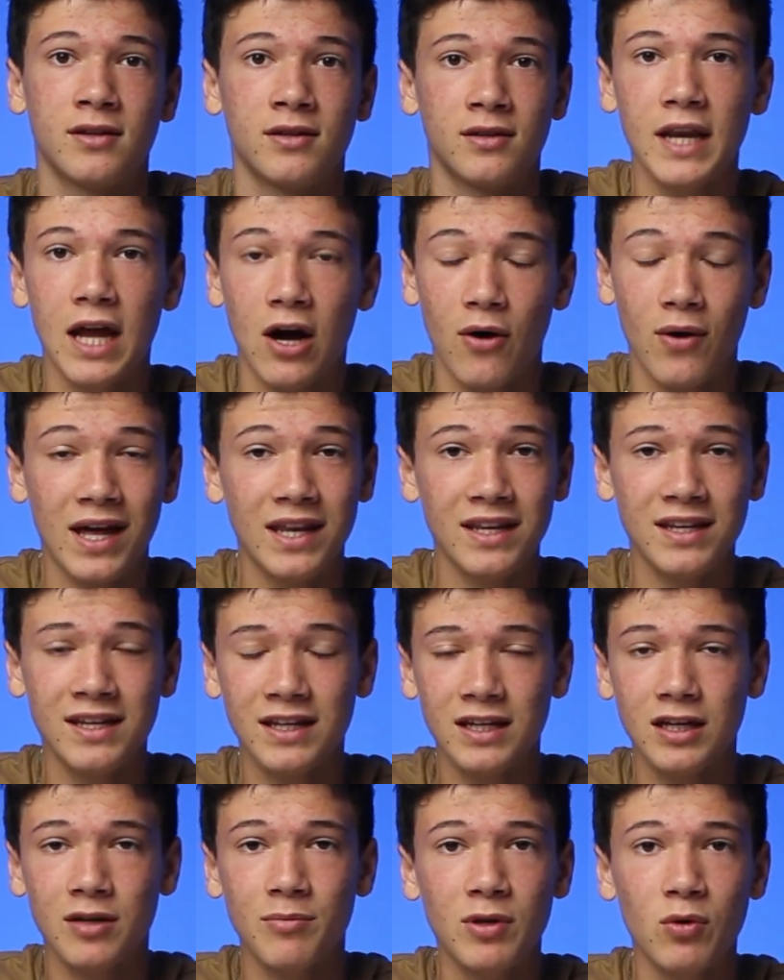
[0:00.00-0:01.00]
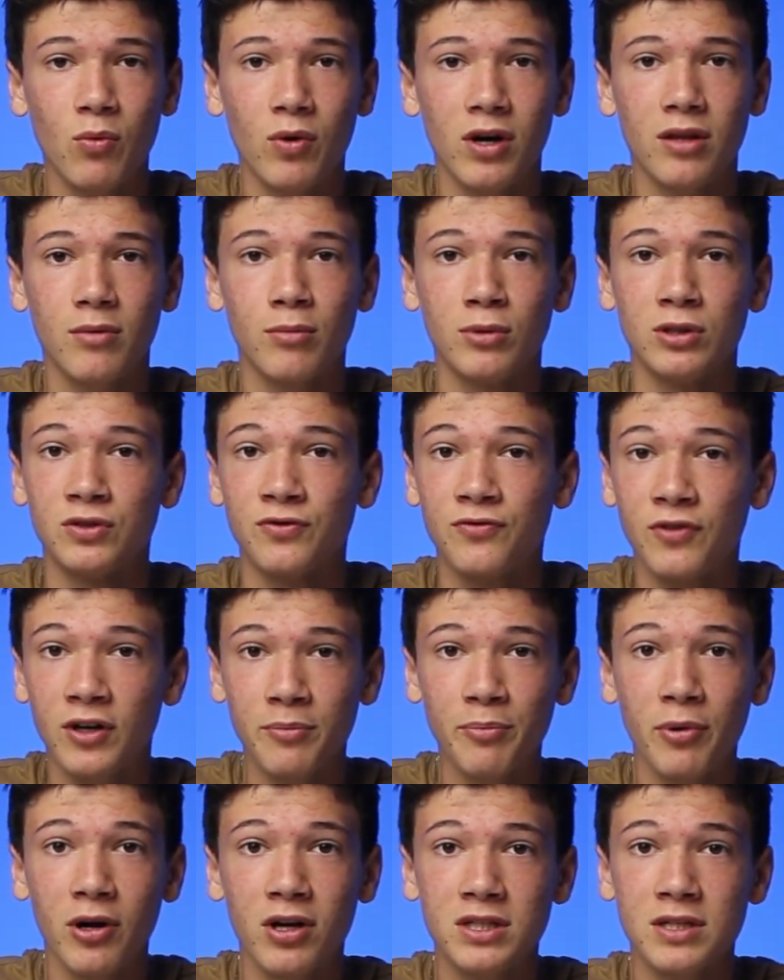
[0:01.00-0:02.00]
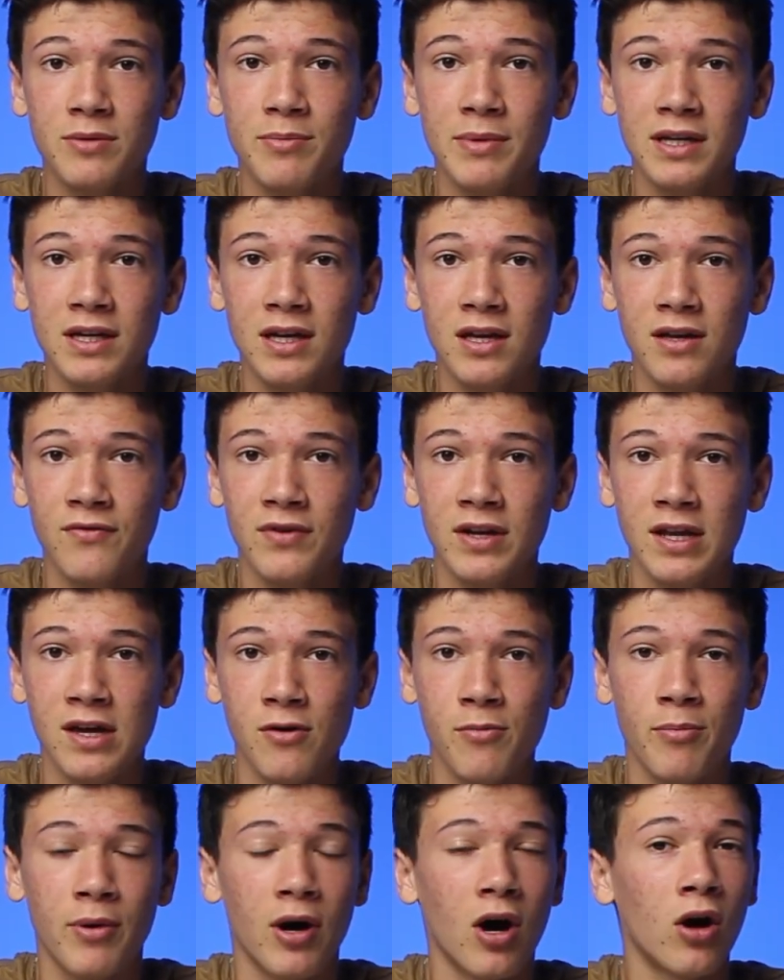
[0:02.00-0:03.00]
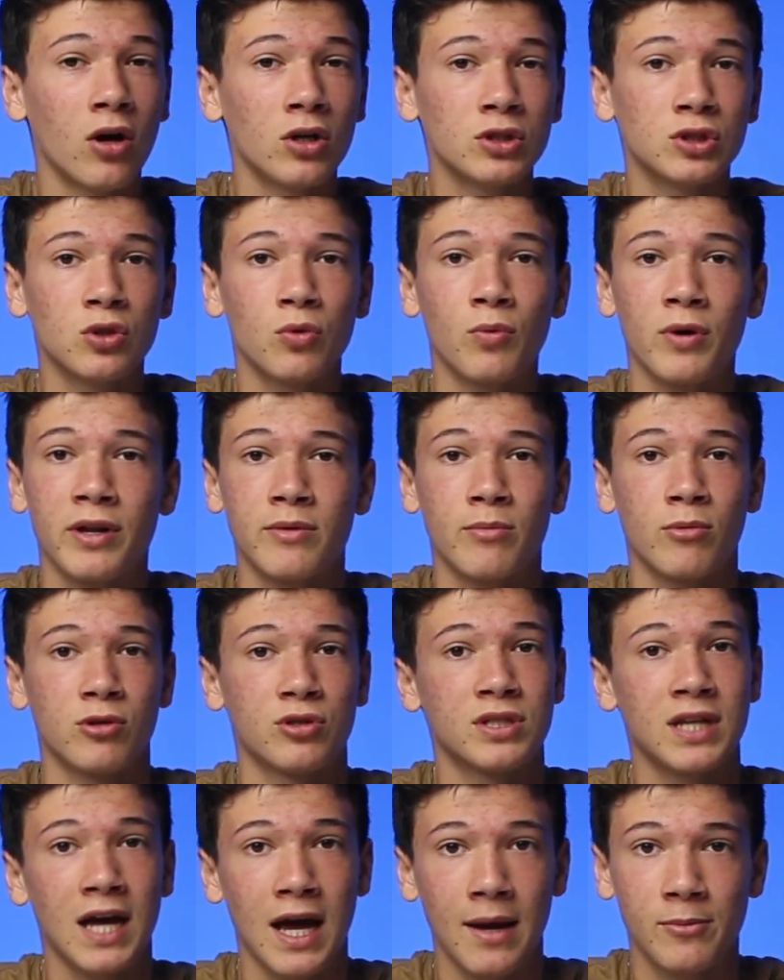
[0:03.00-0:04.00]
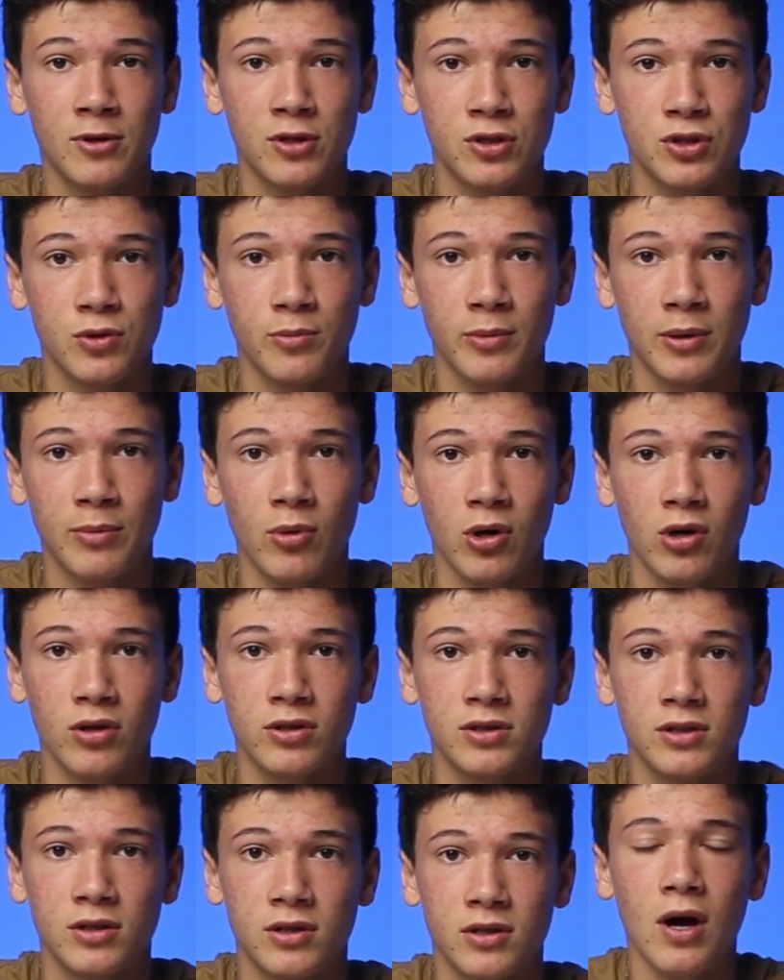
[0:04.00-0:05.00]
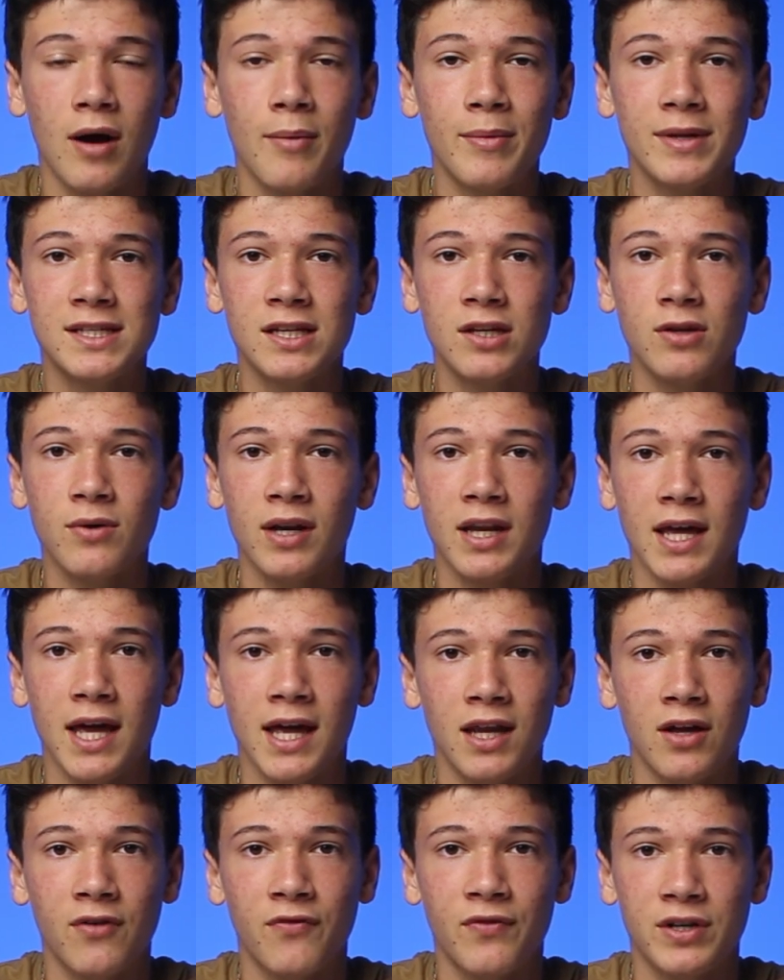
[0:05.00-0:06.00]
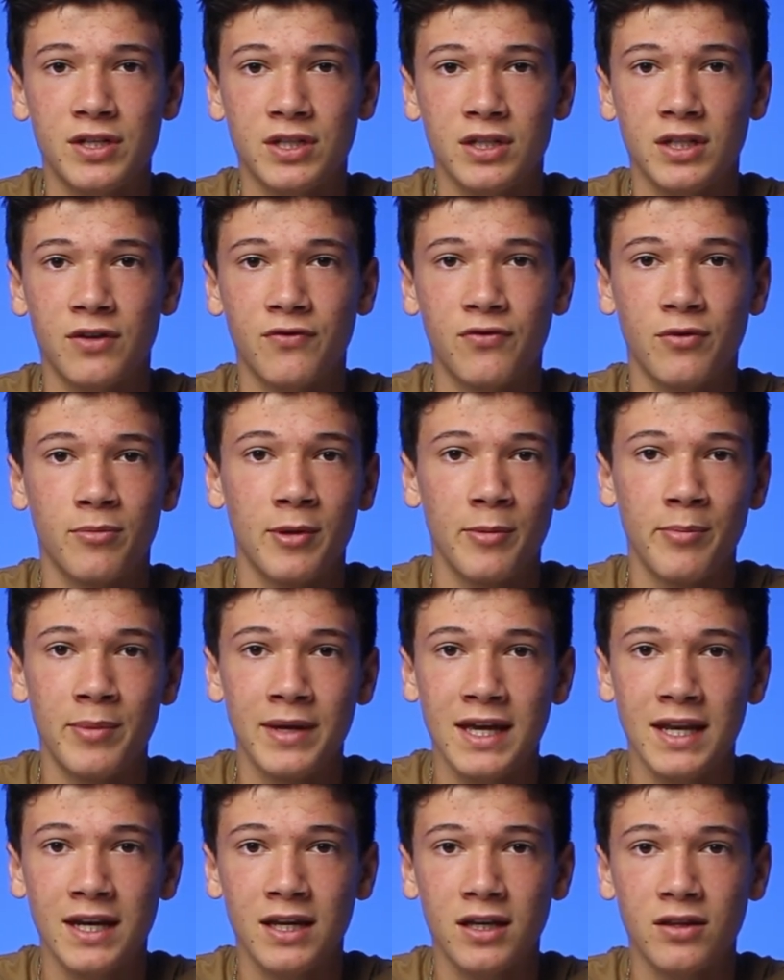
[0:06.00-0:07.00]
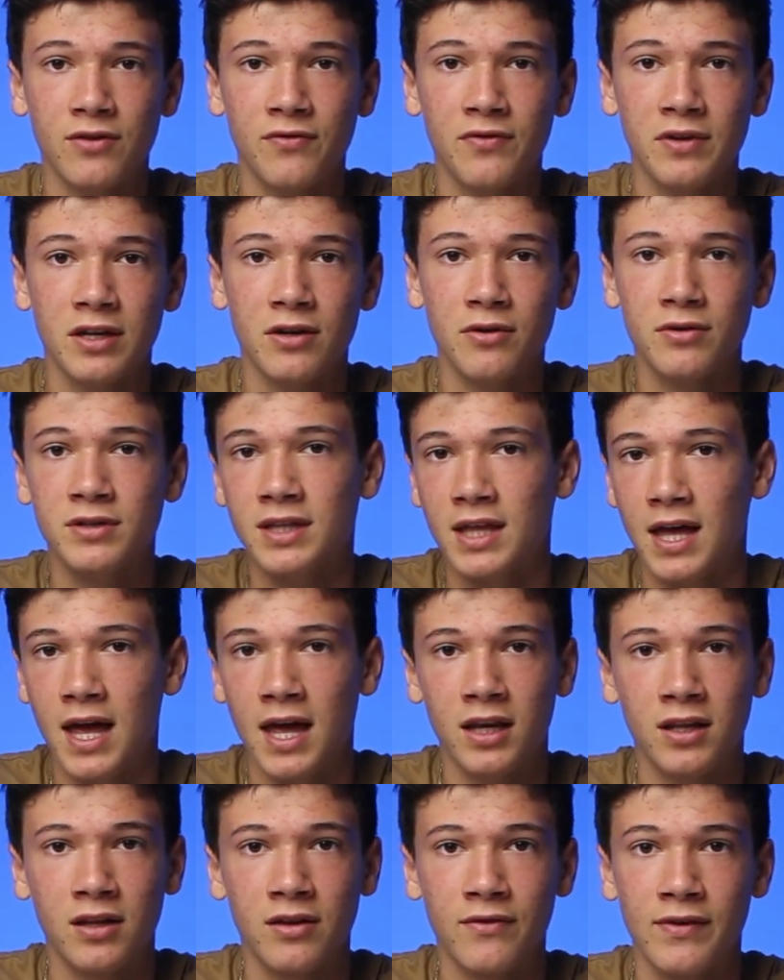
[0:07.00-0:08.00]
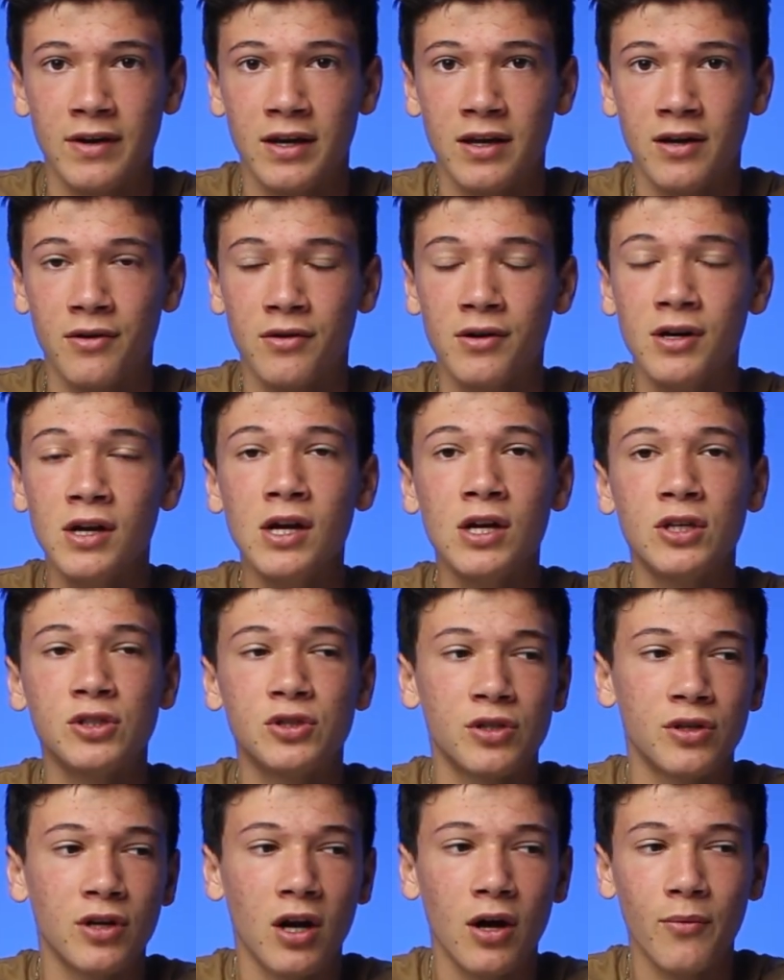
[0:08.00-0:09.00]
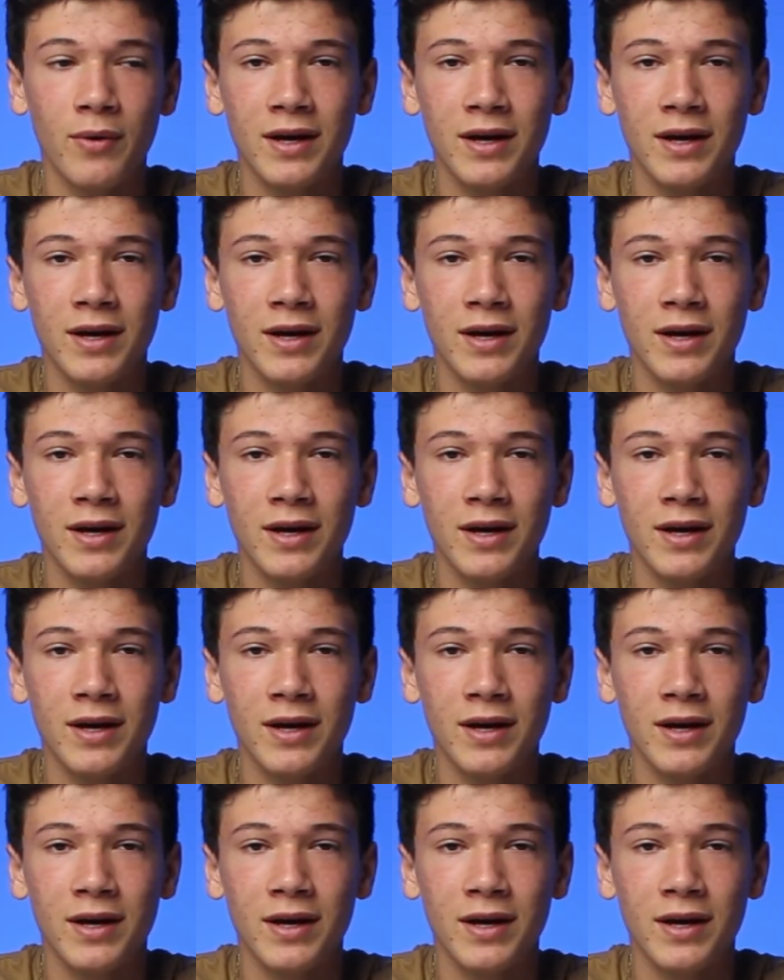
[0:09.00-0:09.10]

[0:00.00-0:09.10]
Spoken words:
Now, editing can be one of the most fun parts of making a video, but also one of the most time-consuming parts. But I'm going to tell you how to edit efficiently from the beginning of the video to the end of the video, so you're not